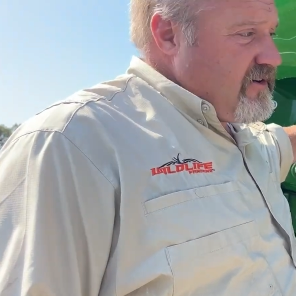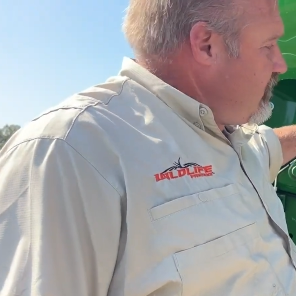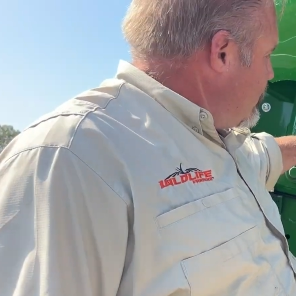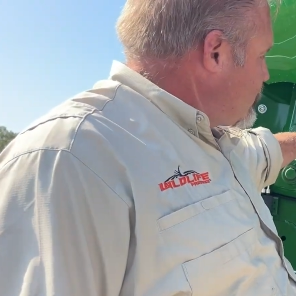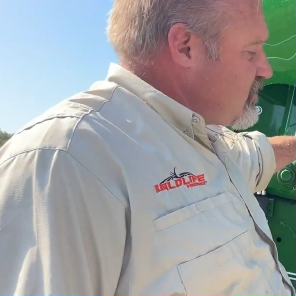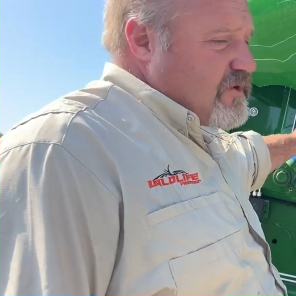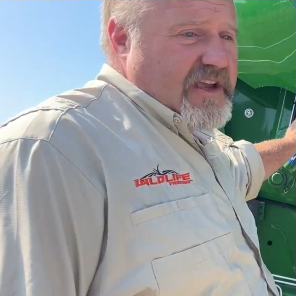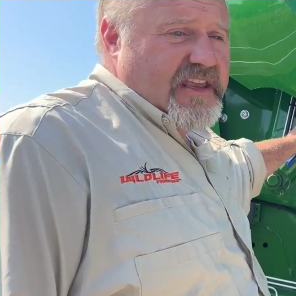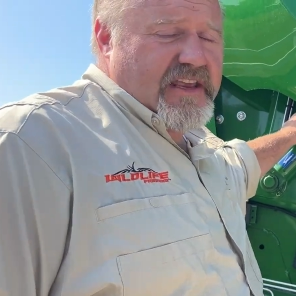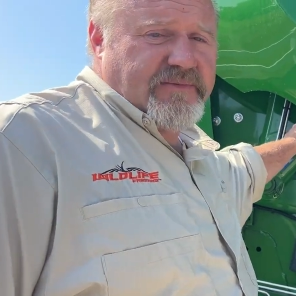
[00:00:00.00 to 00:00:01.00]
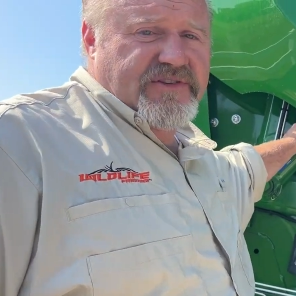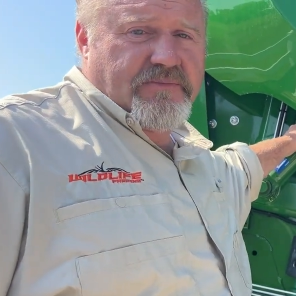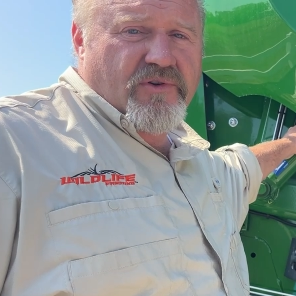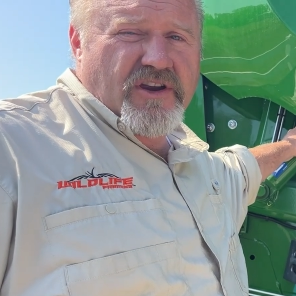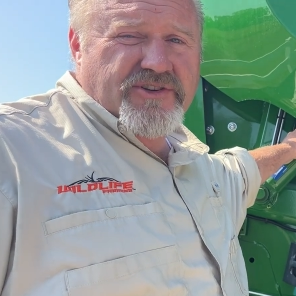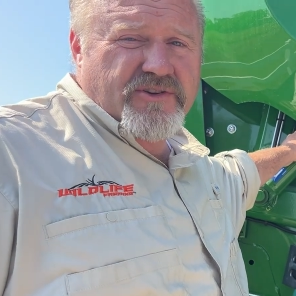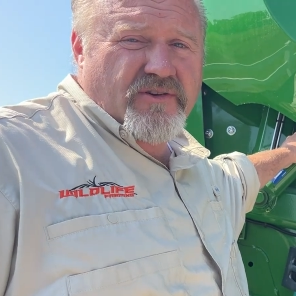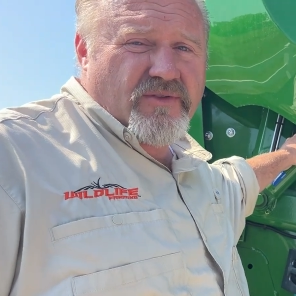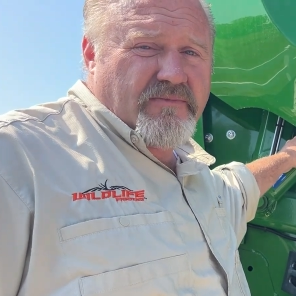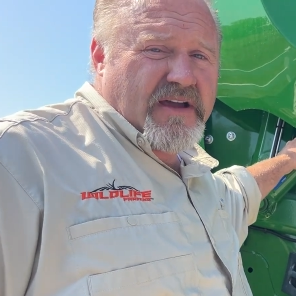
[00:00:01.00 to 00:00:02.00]
This is what keeps the pressure
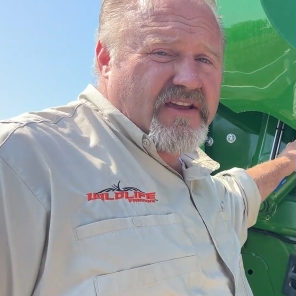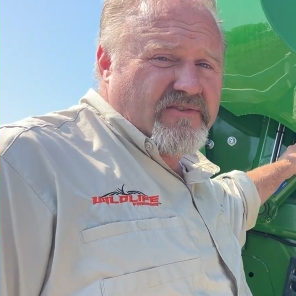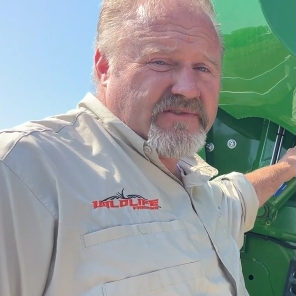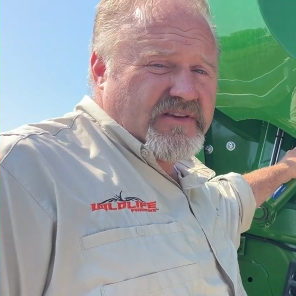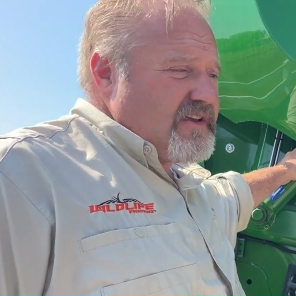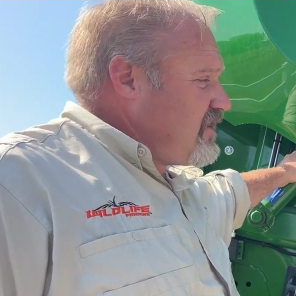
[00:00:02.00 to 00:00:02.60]
on the bales